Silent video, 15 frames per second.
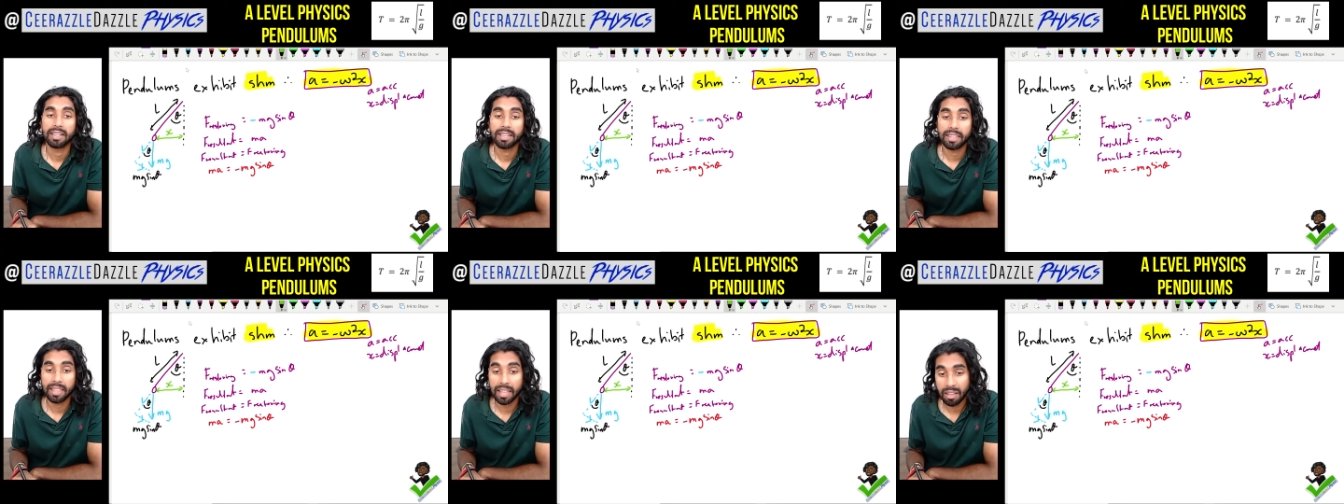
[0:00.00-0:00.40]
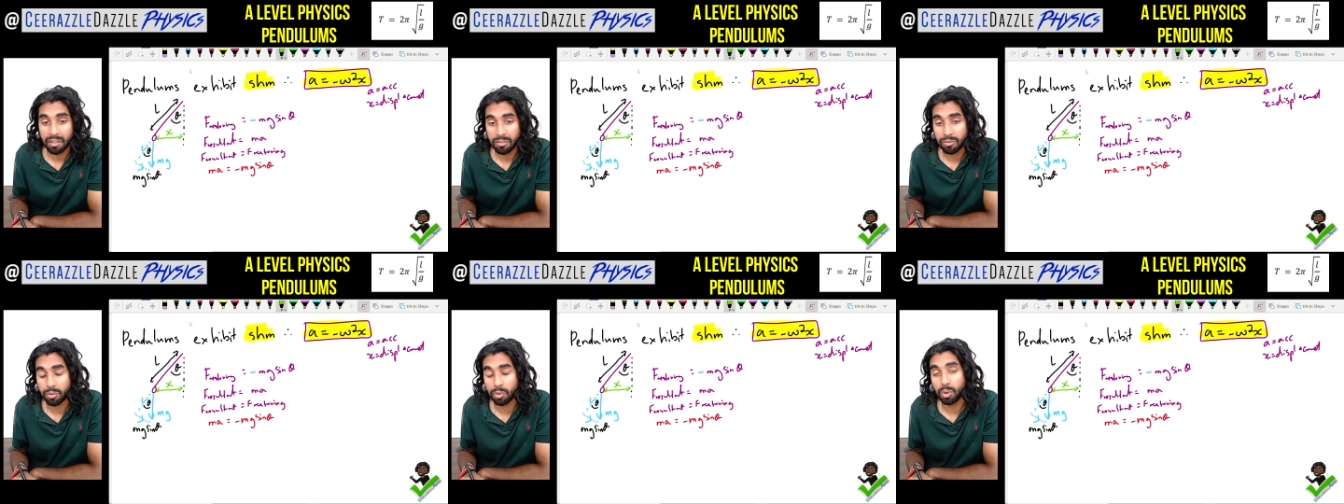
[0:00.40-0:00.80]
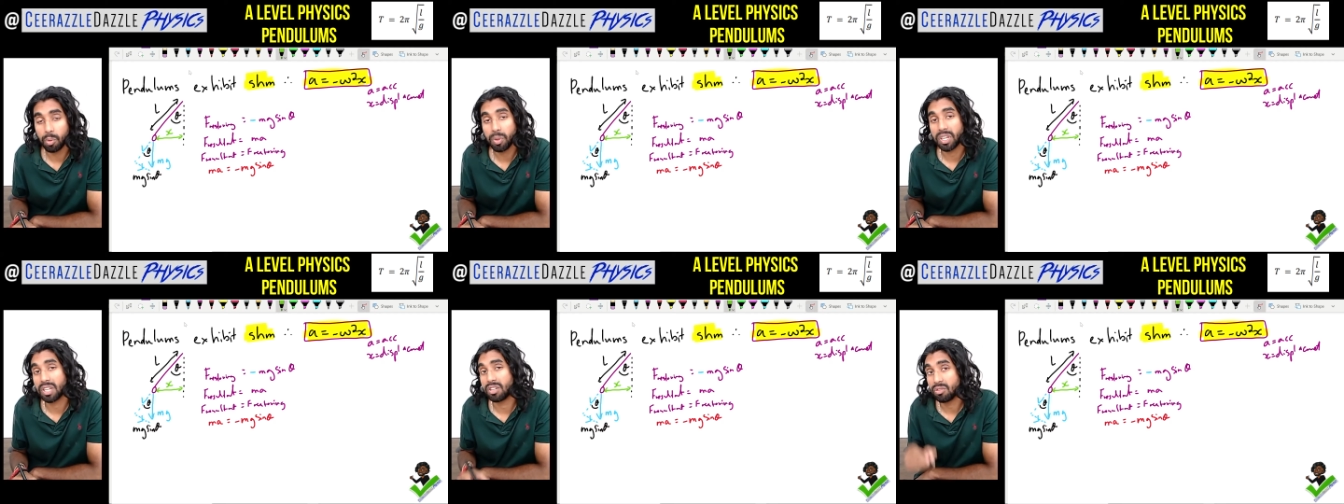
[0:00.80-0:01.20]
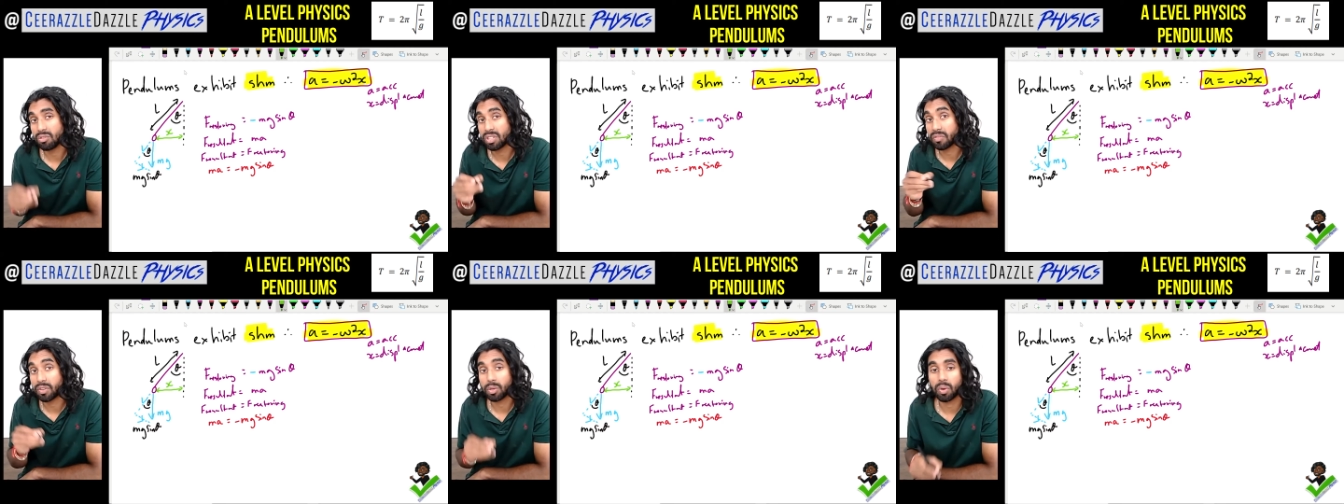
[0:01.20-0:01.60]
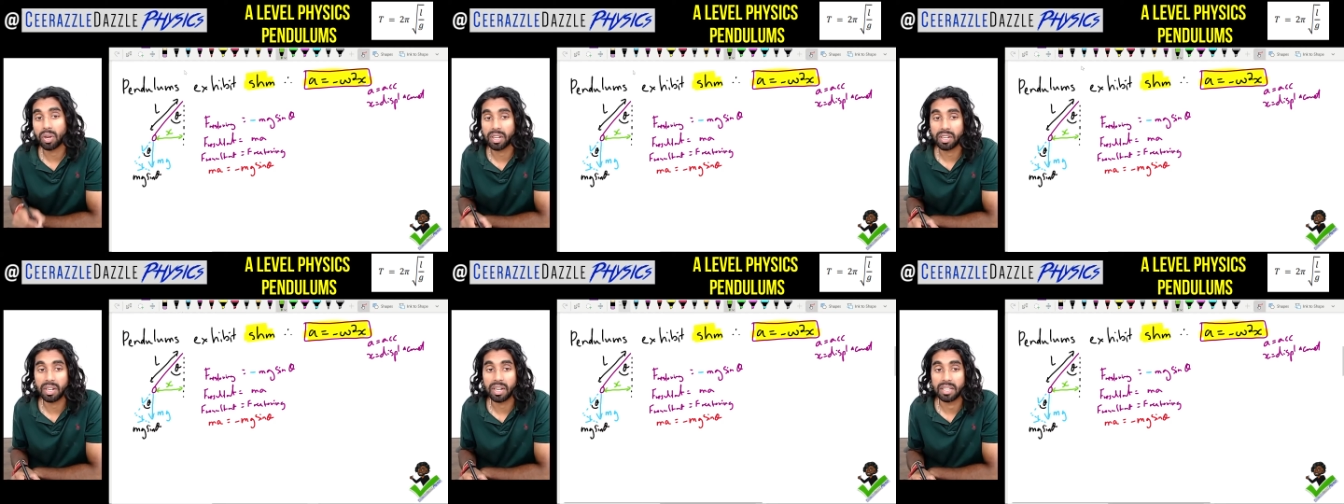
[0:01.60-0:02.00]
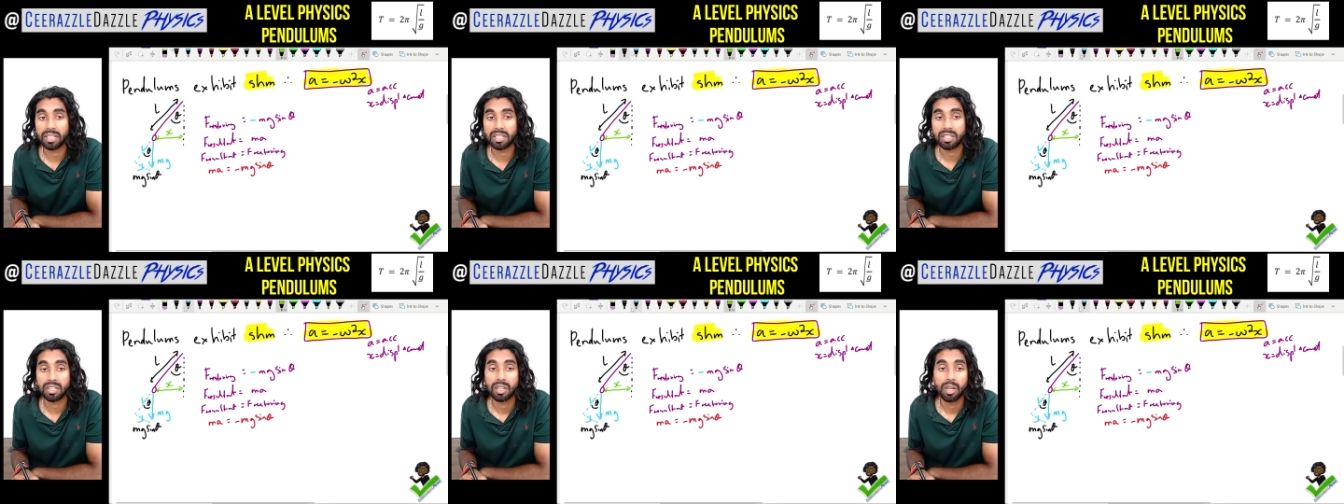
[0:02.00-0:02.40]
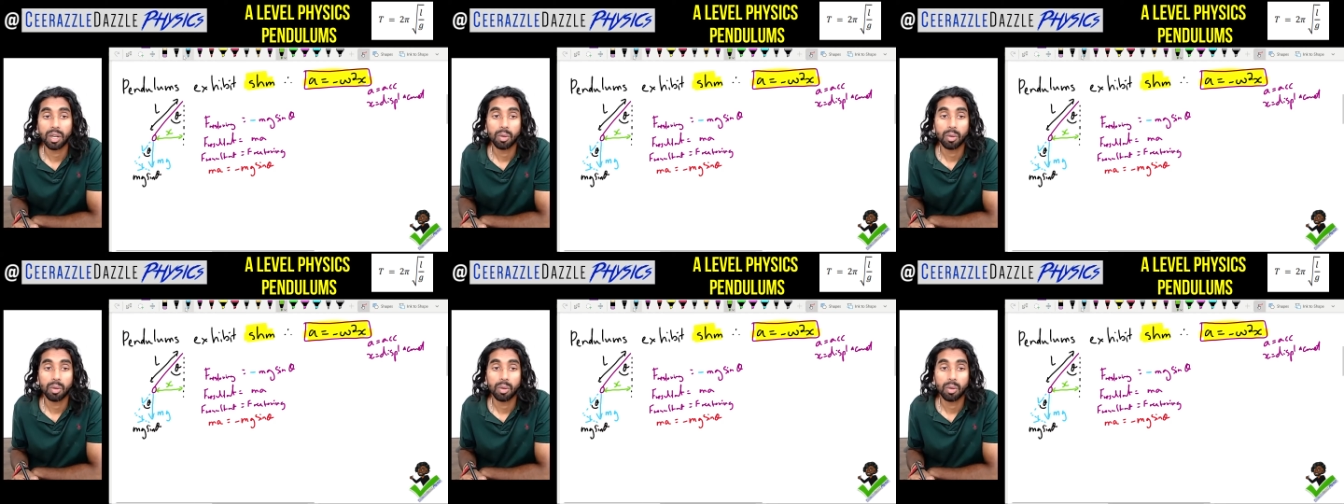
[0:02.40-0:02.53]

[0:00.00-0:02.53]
Therefore, we can do something quite nice.